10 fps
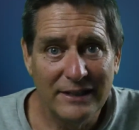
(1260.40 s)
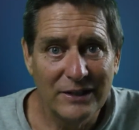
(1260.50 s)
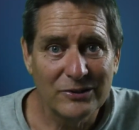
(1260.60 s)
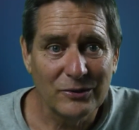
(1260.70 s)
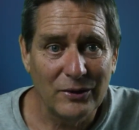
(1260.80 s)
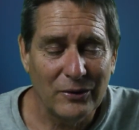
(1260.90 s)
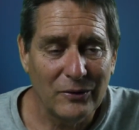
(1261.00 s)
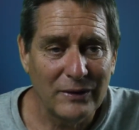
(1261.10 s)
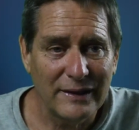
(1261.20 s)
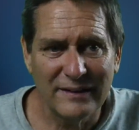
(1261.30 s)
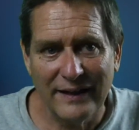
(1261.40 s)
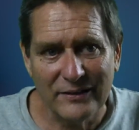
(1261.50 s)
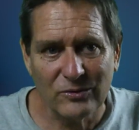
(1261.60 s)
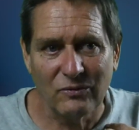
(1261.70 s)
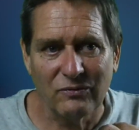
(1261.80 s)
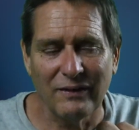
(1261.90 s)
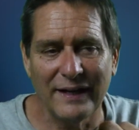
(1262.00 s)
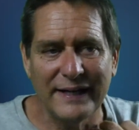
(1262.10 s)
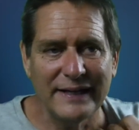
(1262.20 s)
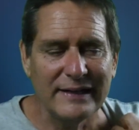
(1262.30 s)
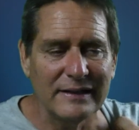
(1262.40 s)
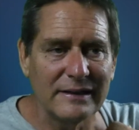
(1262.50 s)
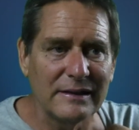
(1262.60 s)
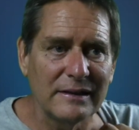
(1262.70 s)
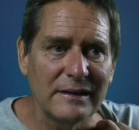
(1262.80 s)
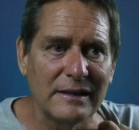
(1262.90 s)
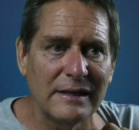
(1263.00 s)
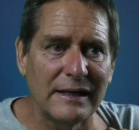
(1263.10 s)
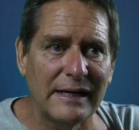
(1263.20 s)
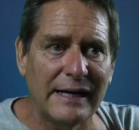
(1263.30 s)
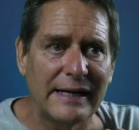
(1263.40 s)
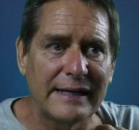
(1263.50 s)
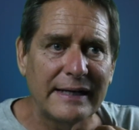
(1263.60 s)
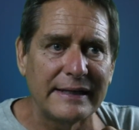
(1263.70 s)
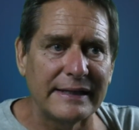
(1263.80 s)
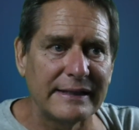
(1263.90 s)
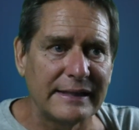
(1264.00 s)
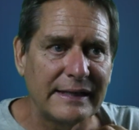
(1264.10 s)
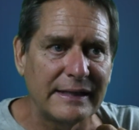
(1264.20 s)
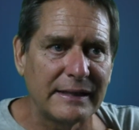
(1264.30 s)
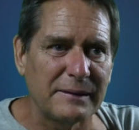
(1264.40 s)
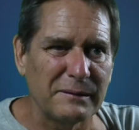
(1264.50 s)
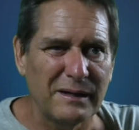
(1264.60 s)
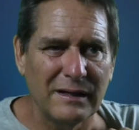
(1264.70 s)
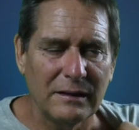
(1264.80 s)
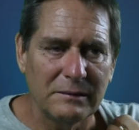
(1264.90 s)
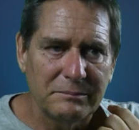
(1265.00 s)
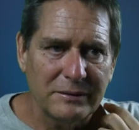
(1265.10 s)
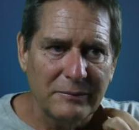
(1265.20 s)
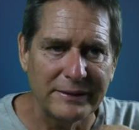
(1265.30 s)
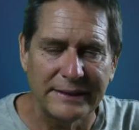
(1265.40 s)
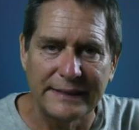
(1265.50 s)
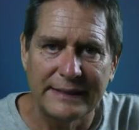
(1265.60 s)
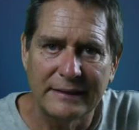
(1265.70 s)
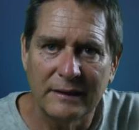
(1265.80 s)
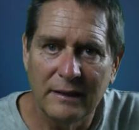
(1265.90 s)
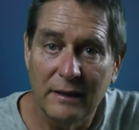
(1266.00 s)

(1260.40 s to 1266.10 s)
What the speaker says: So international flight, I got to get there, probably 10.